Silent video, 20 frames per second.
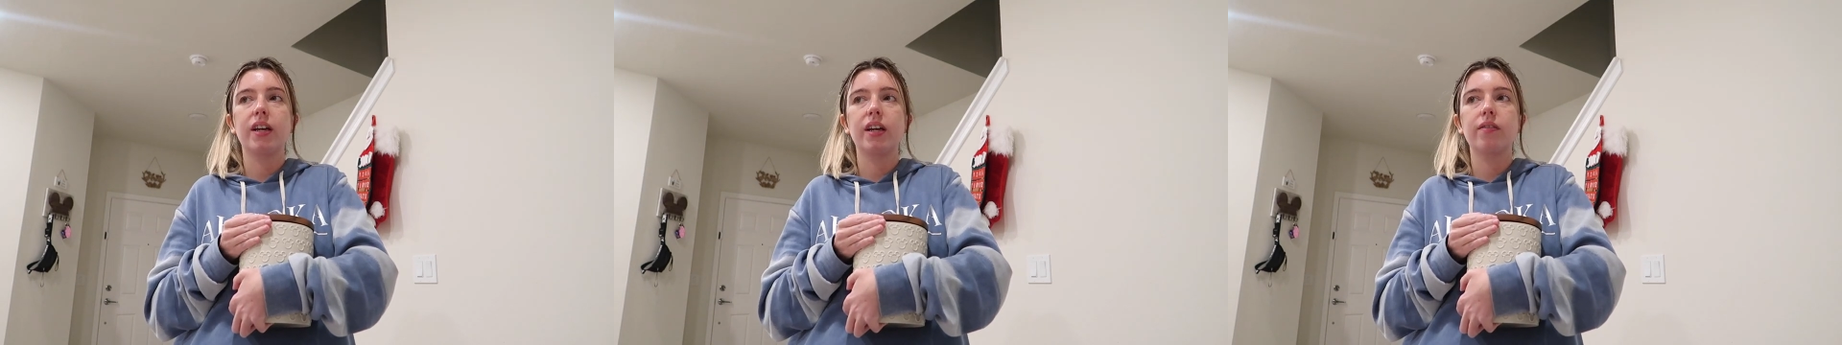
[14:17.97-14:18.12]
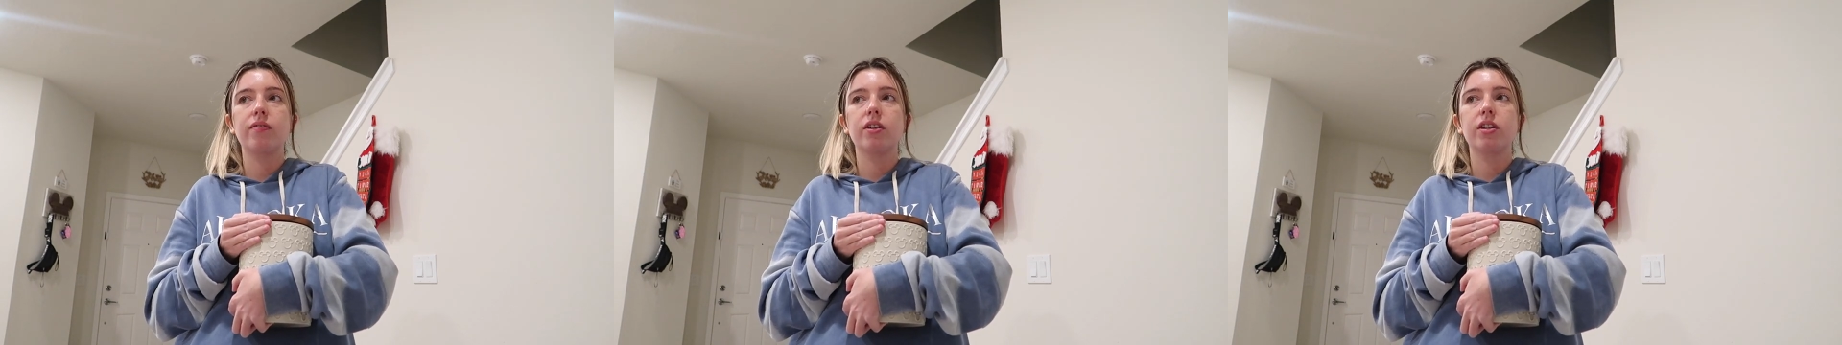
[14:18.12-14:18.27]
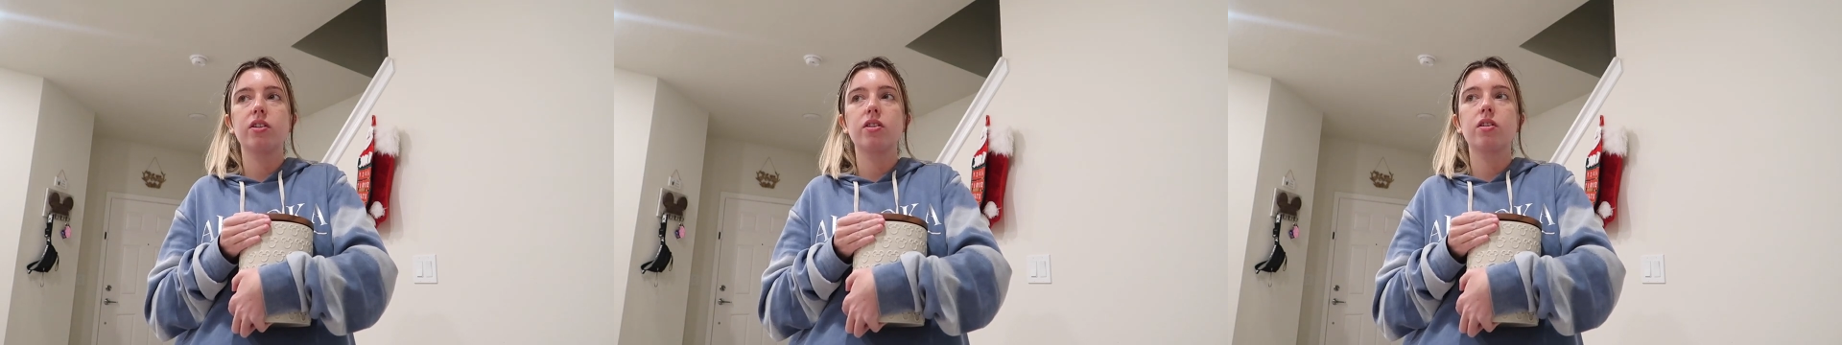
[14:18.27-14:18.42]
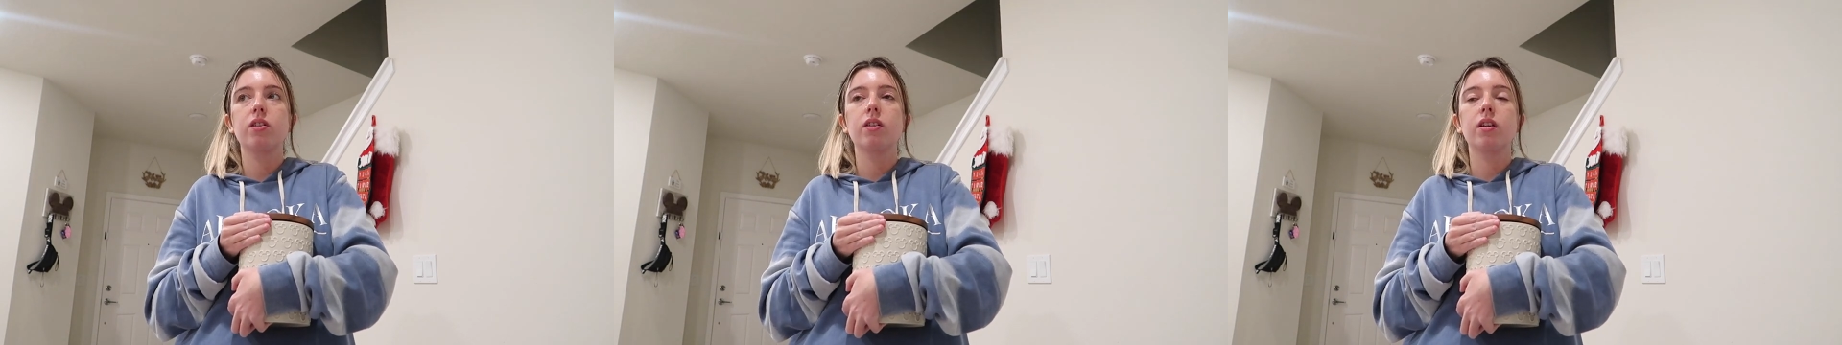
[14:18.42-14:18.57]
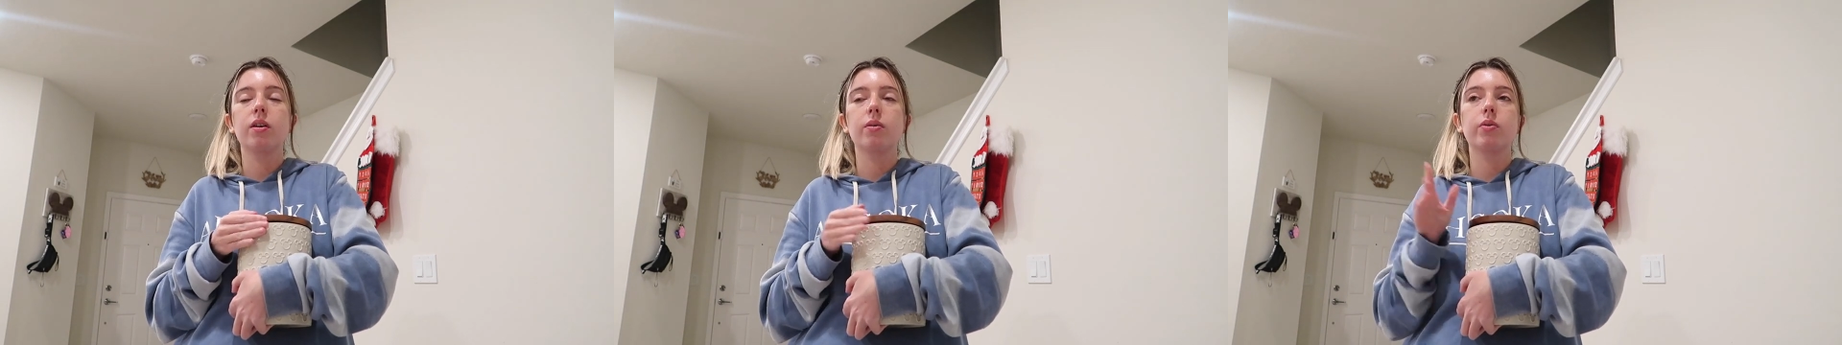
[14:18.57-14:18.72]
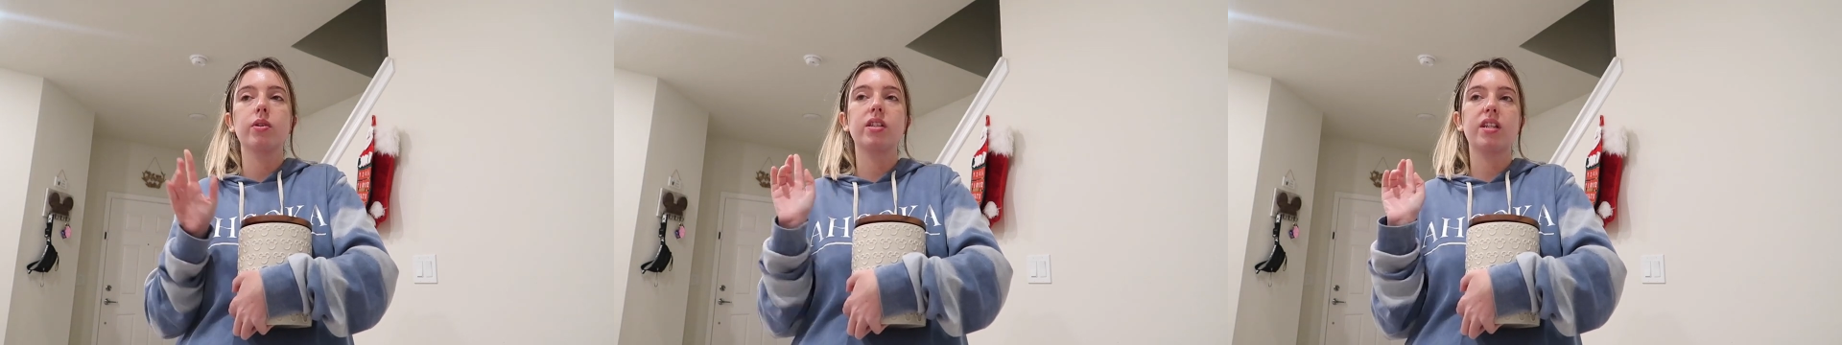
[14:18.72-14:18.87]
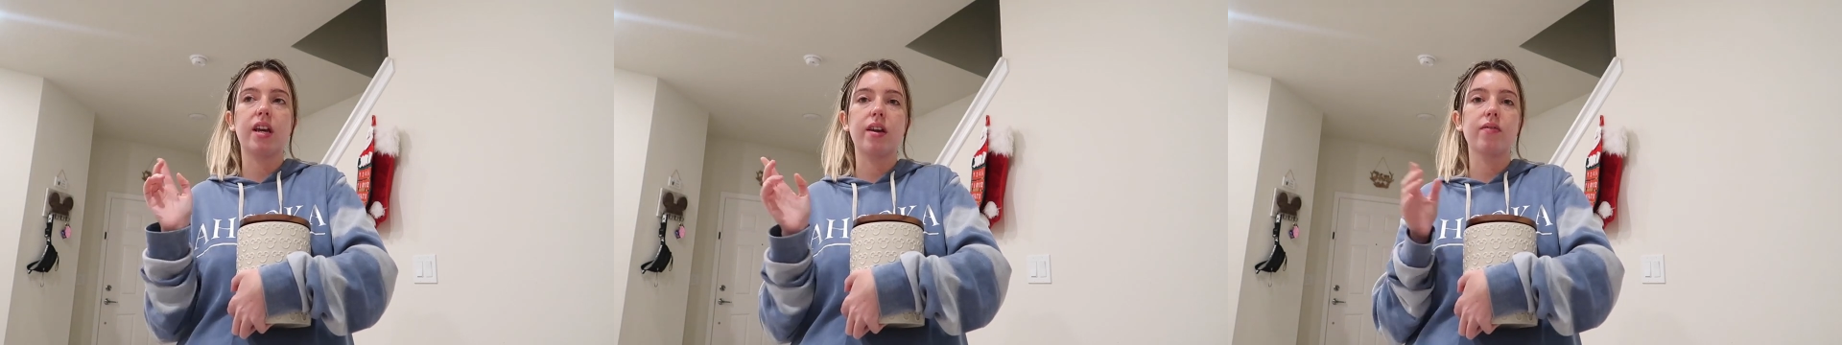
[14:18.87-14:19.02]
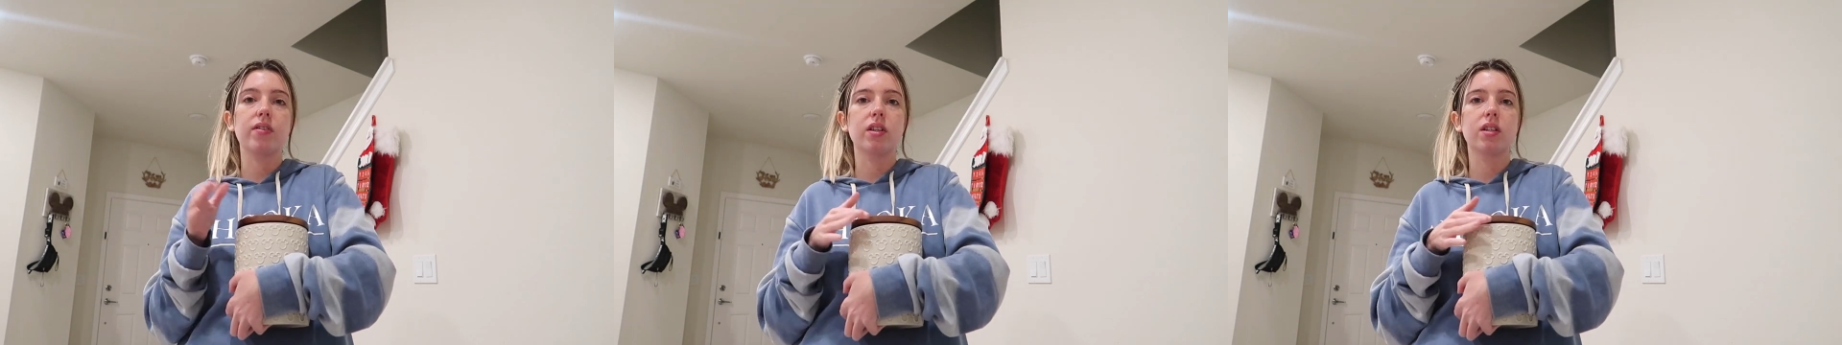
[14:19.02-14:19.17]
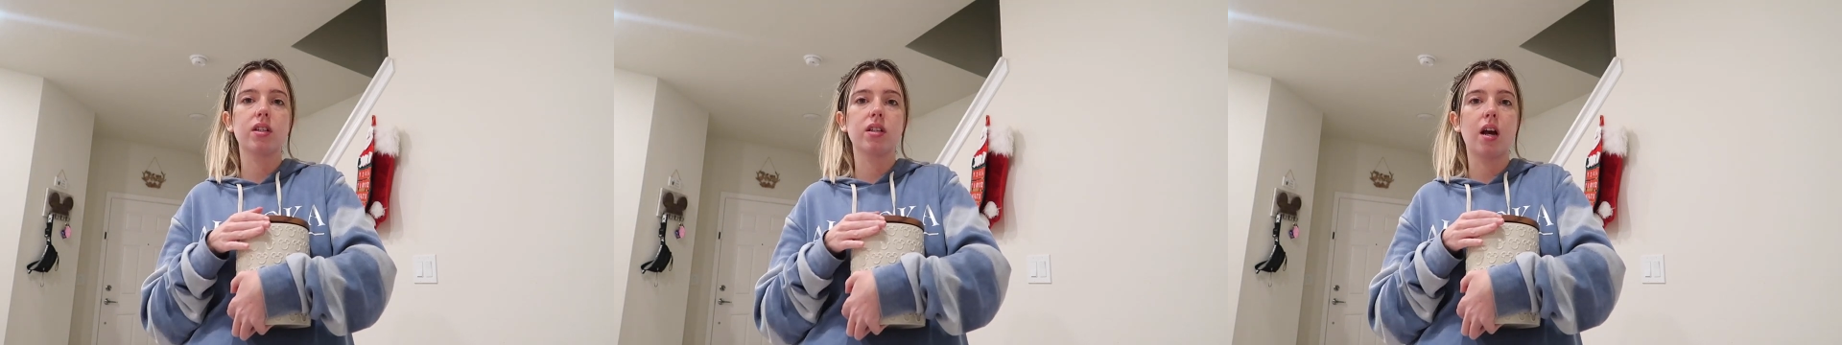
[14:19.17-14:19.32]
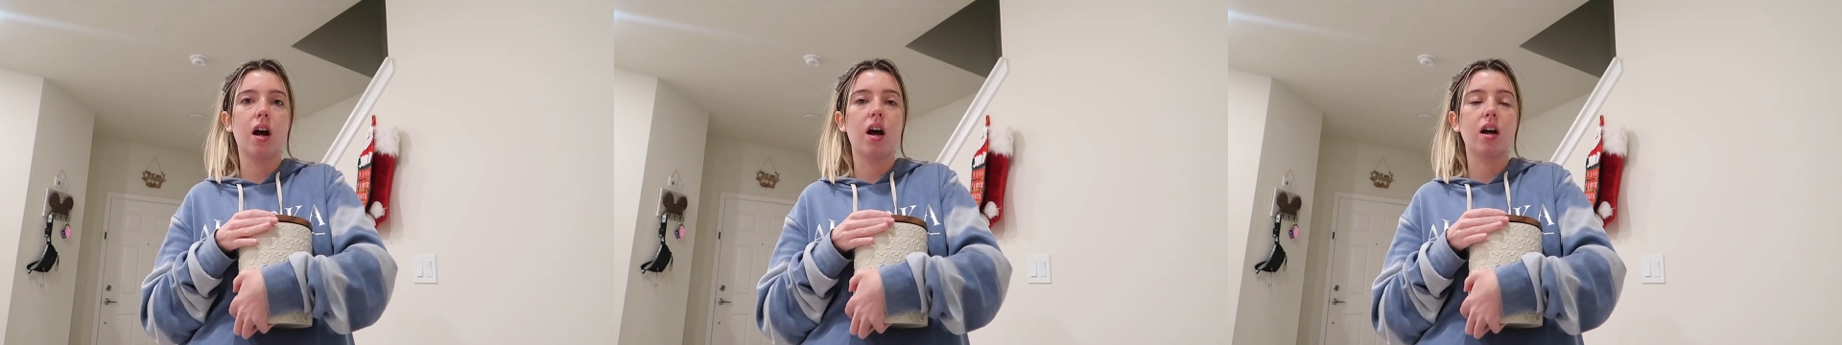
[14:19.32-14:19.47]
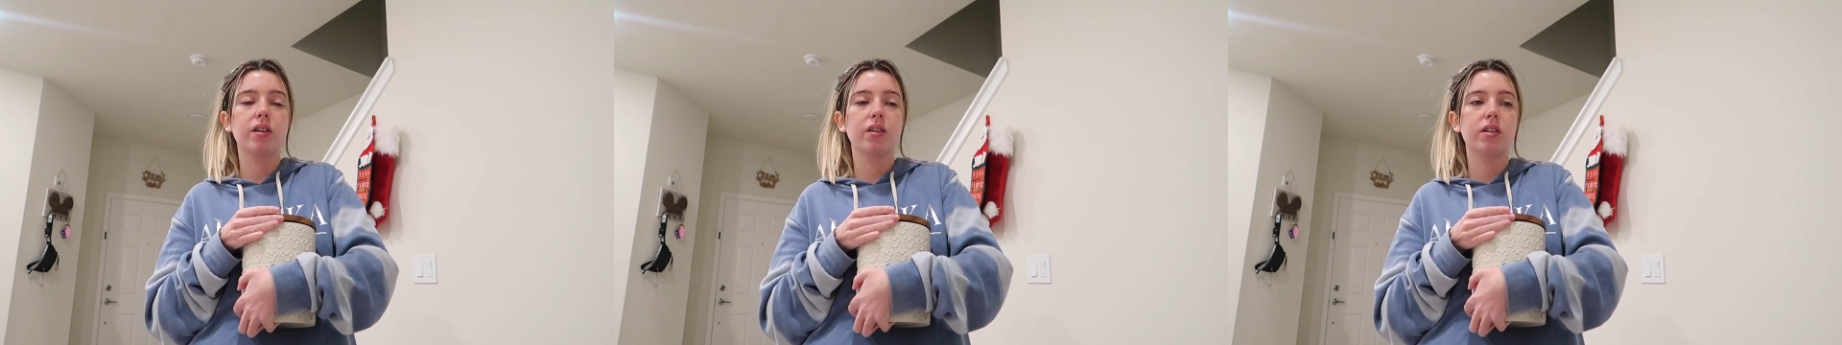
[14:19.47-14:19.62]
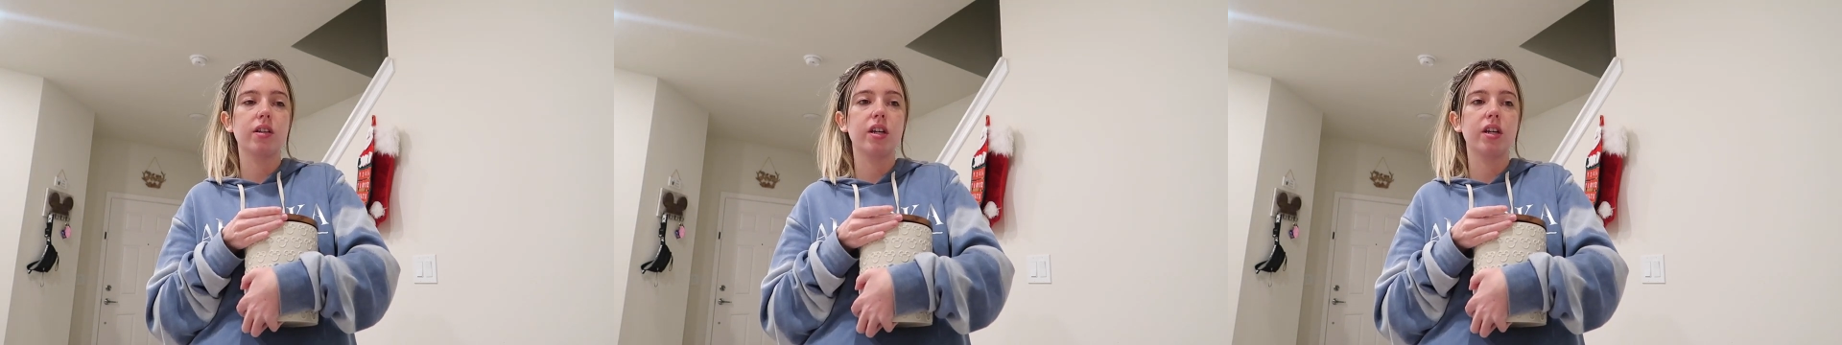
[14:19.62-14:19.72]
It was David's turn,